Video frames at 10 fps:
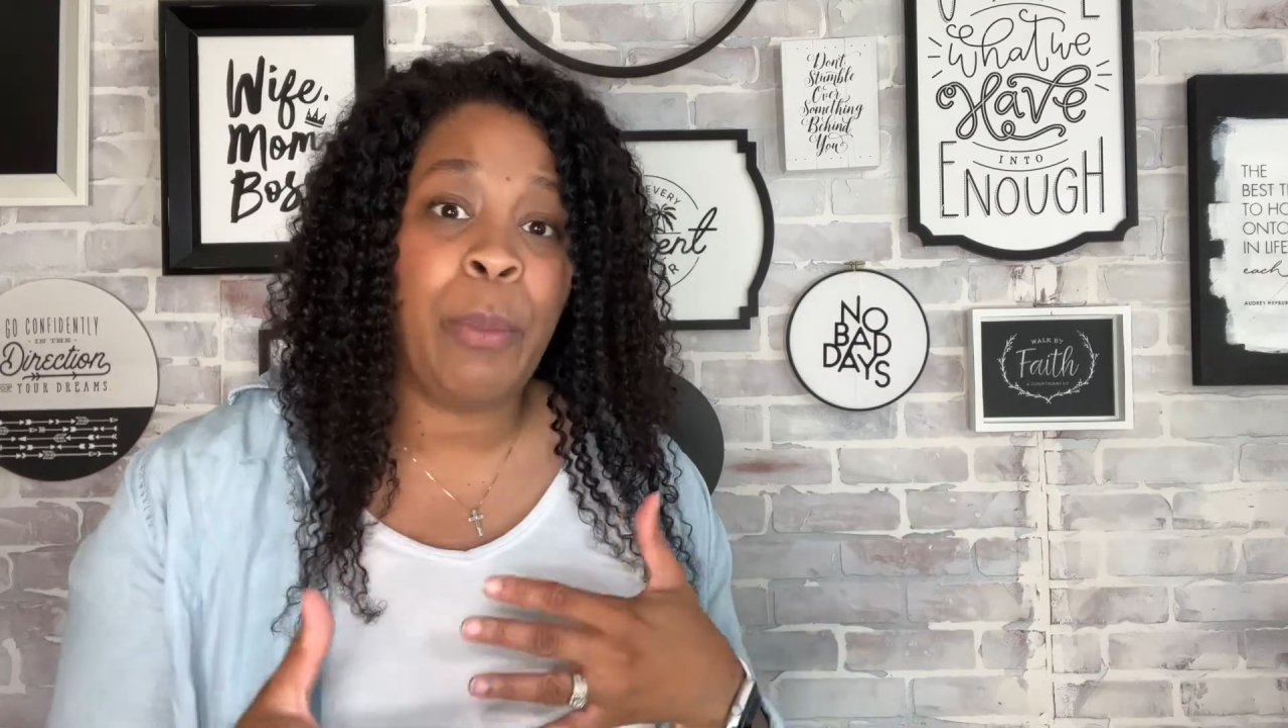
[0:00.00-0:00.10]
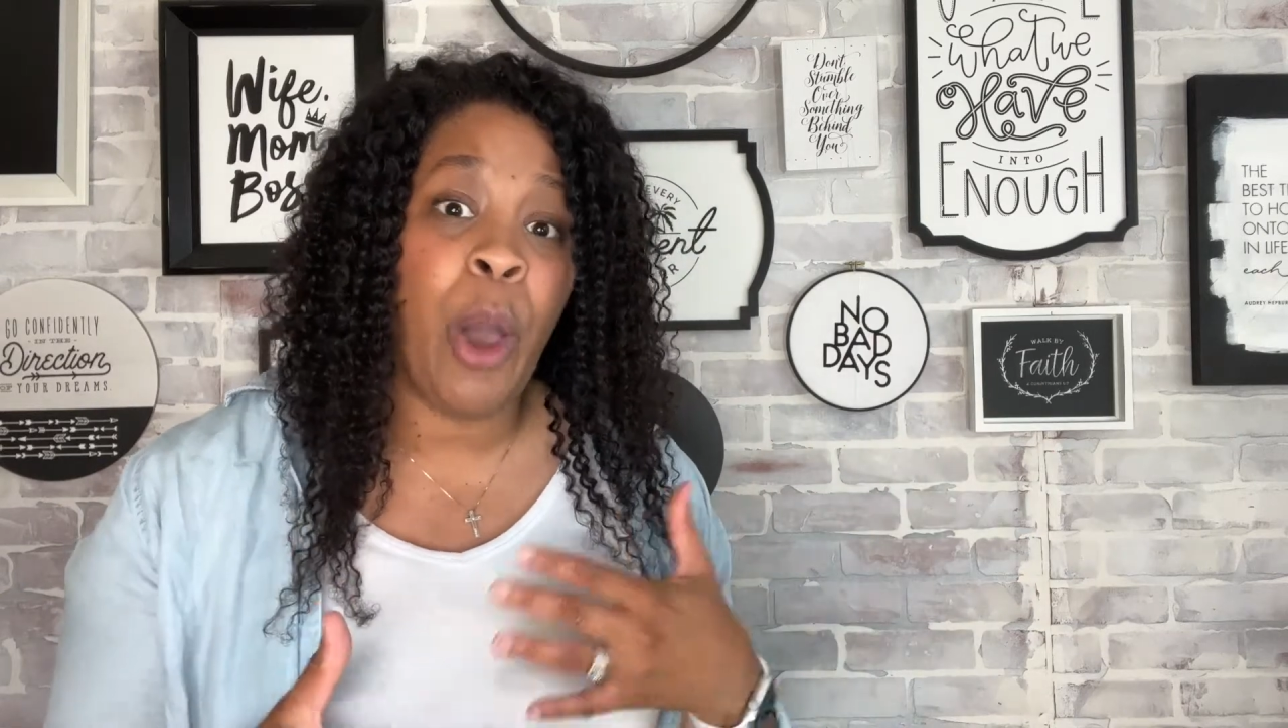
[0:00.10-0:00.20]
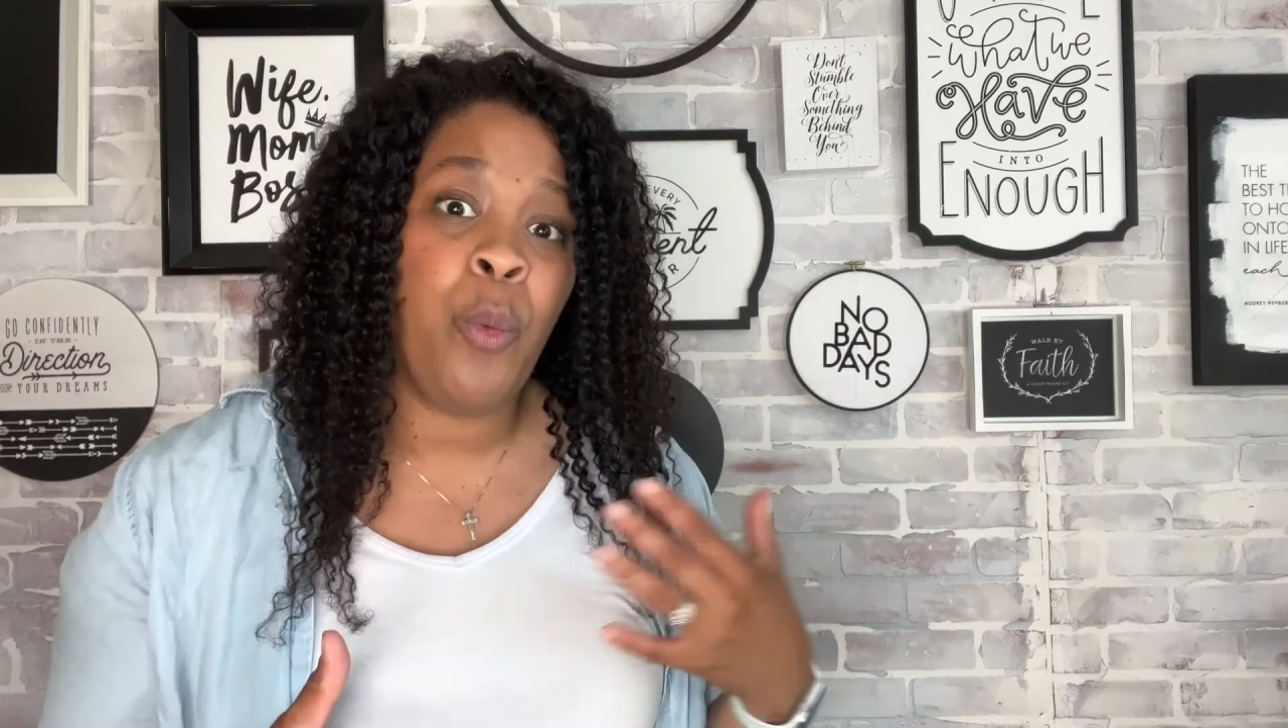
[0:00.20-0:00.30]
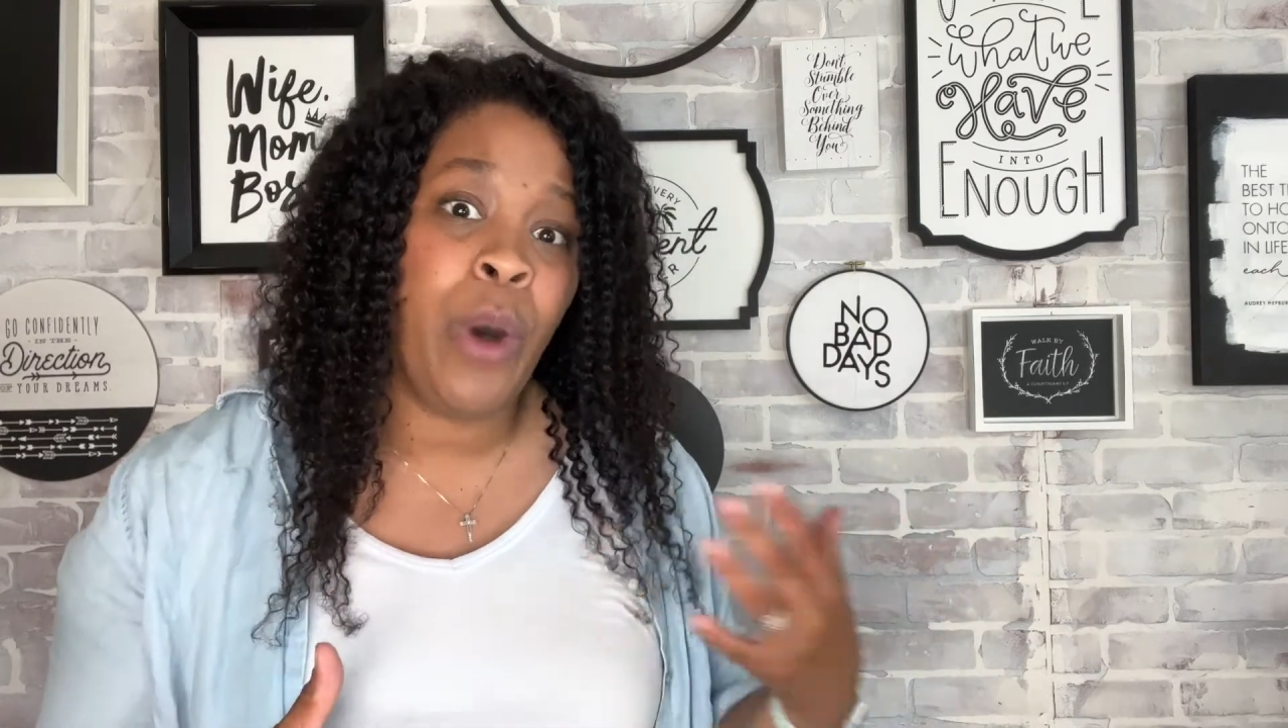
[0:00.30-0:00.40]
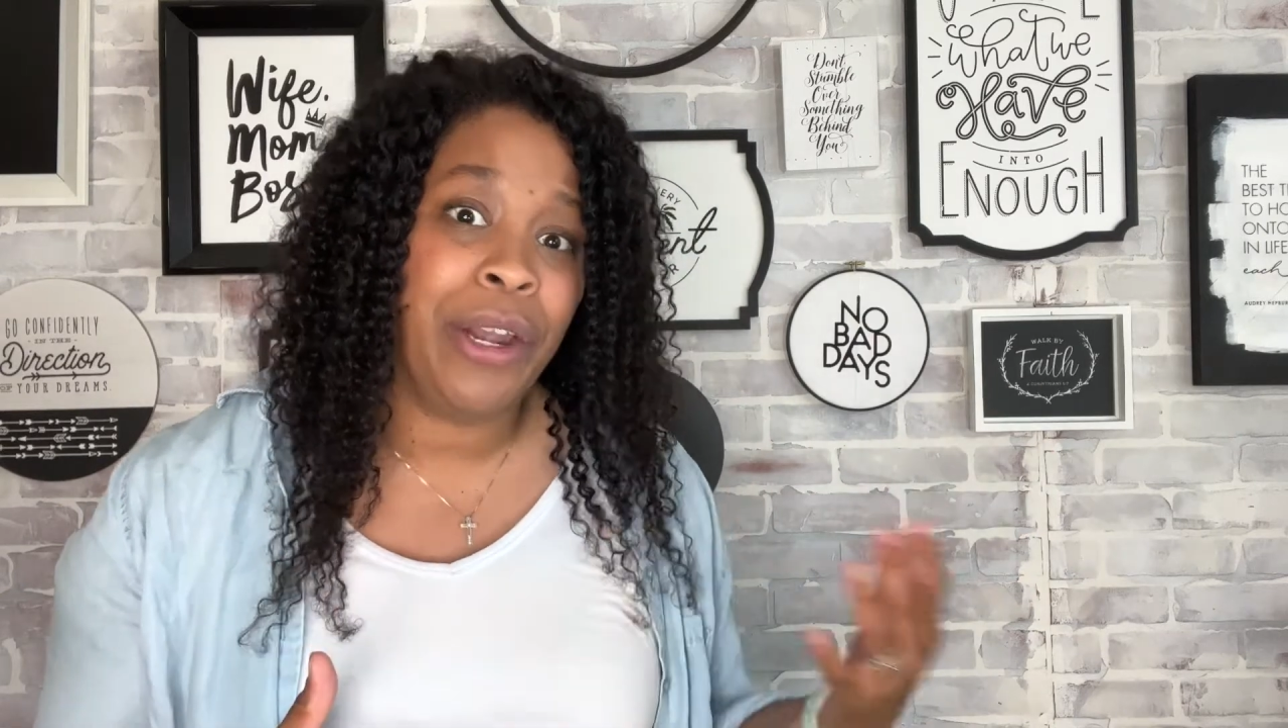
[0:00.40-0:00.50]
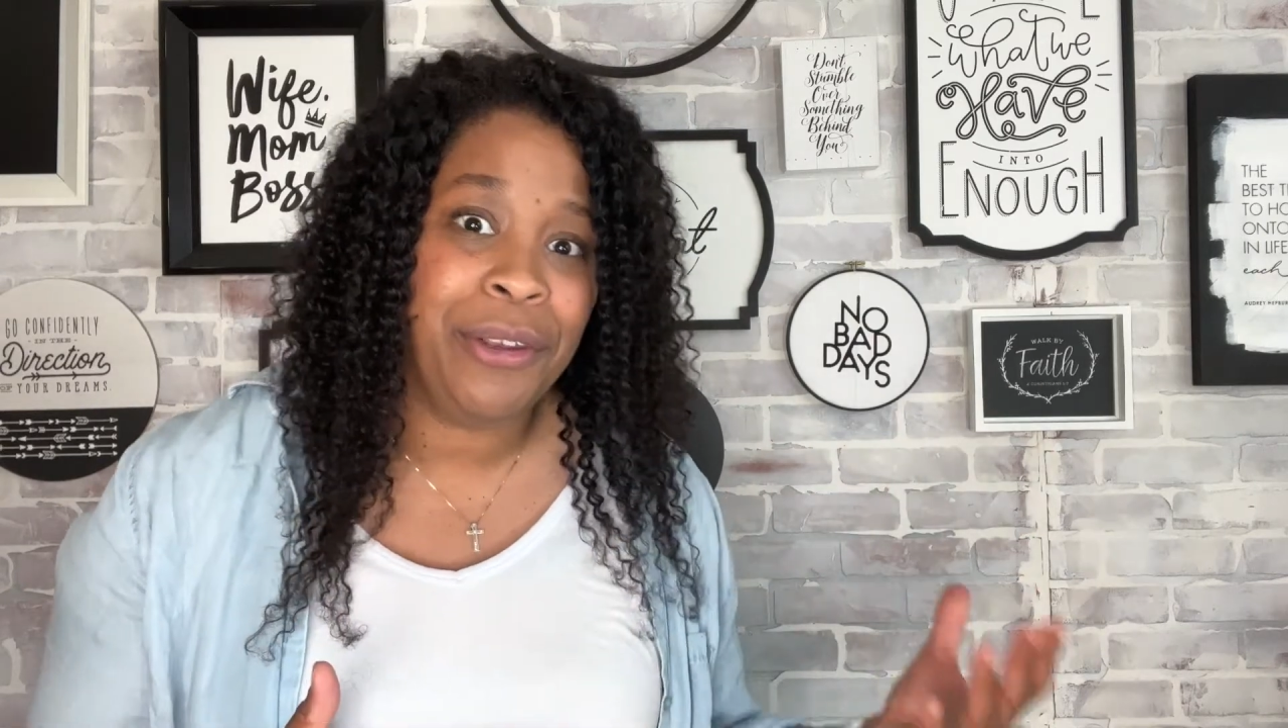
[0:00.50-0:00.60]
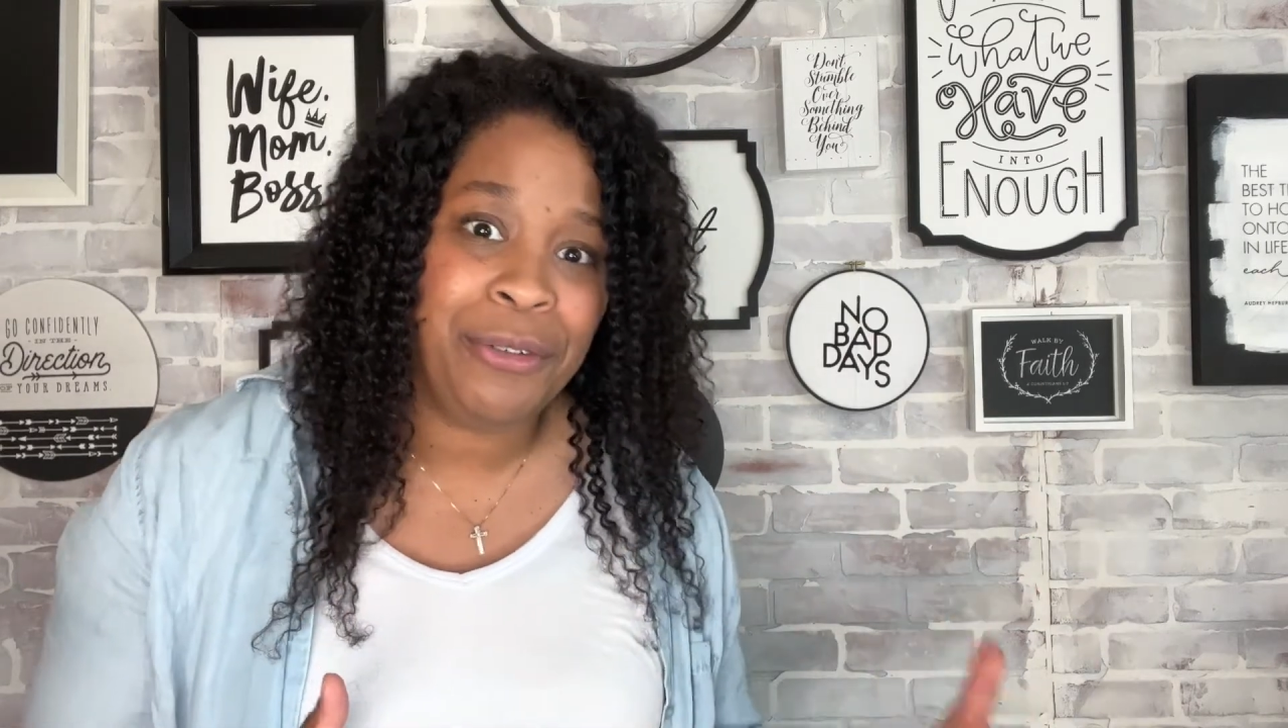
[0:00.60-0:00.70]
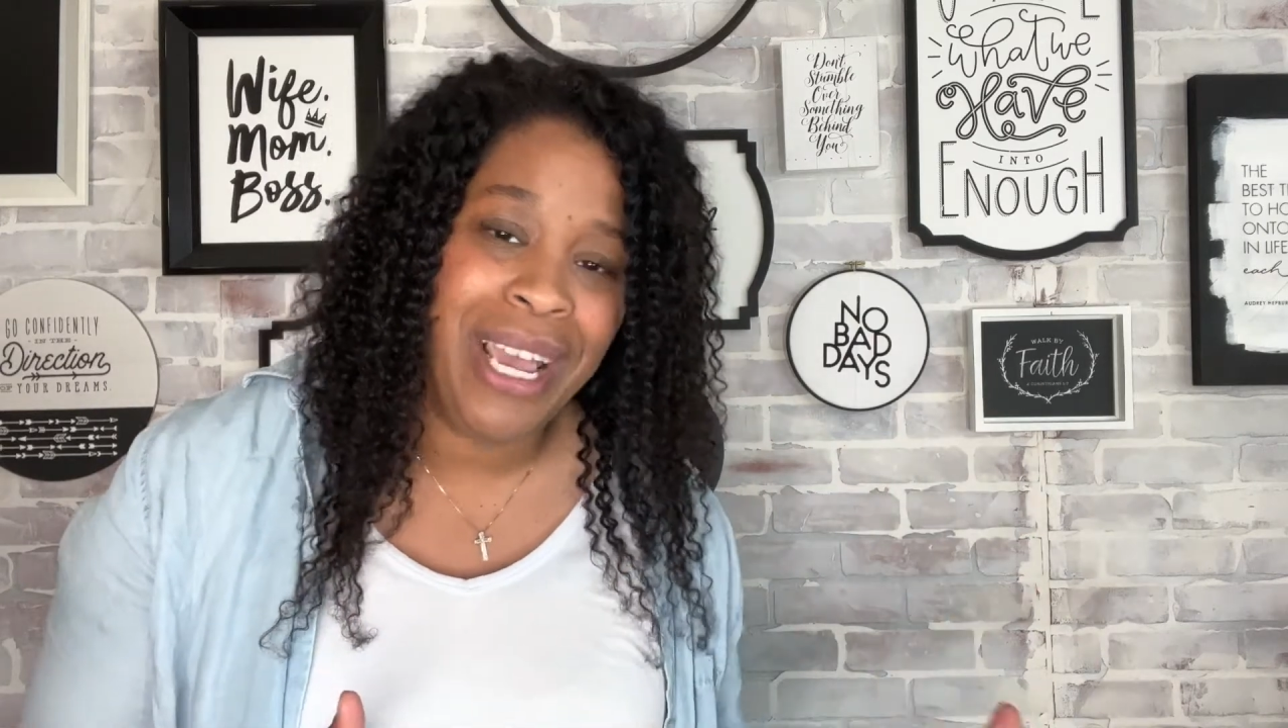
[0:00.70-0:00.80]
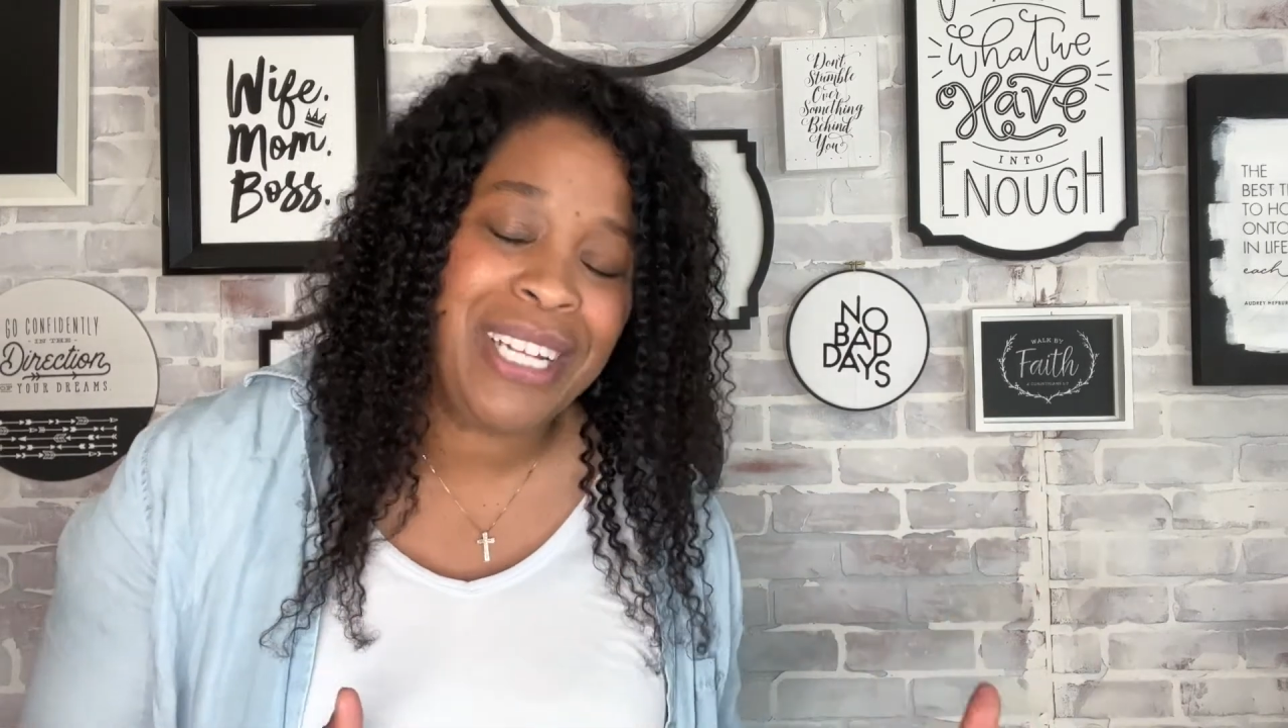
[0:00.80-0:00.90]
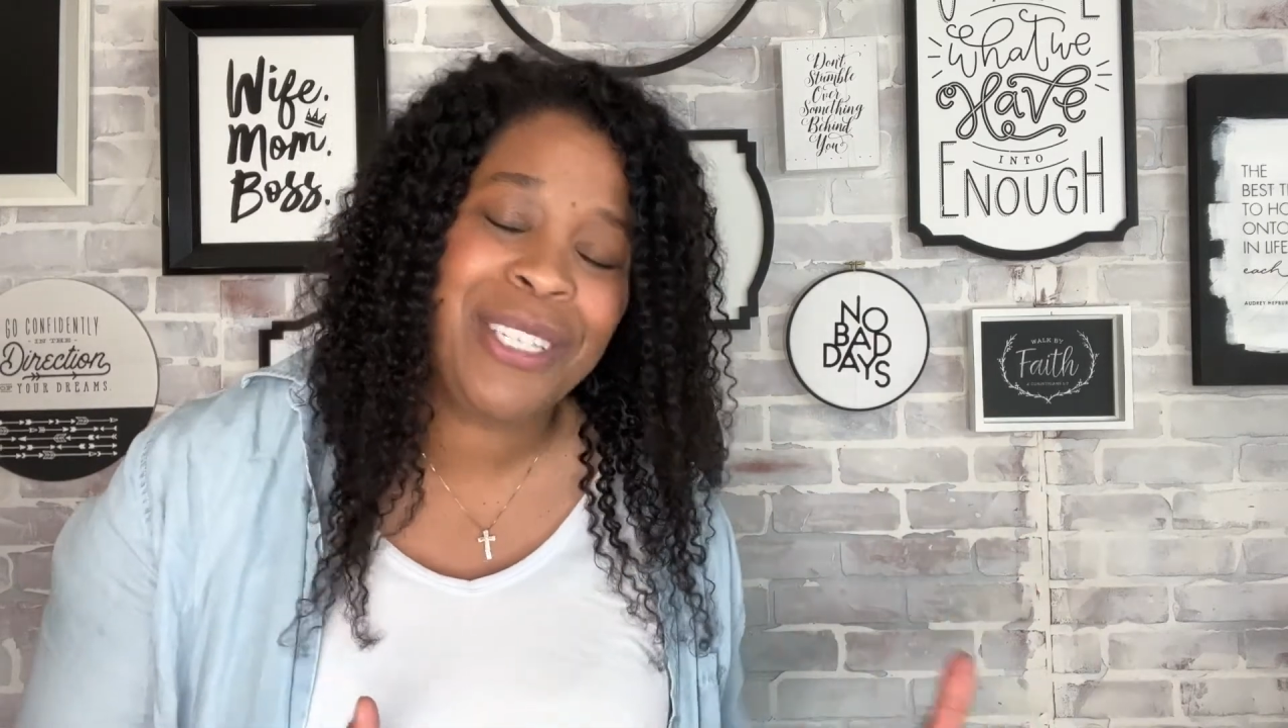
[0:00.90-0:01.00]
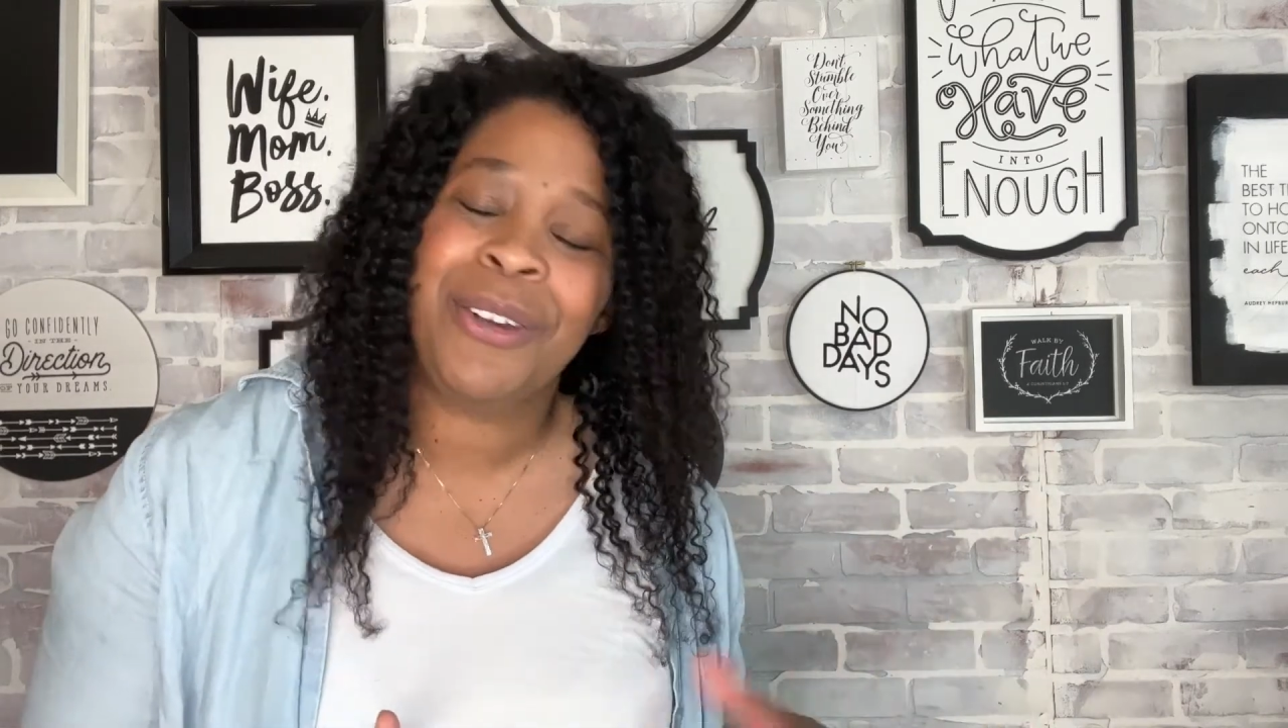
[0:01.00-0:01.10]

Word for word: about what you you read.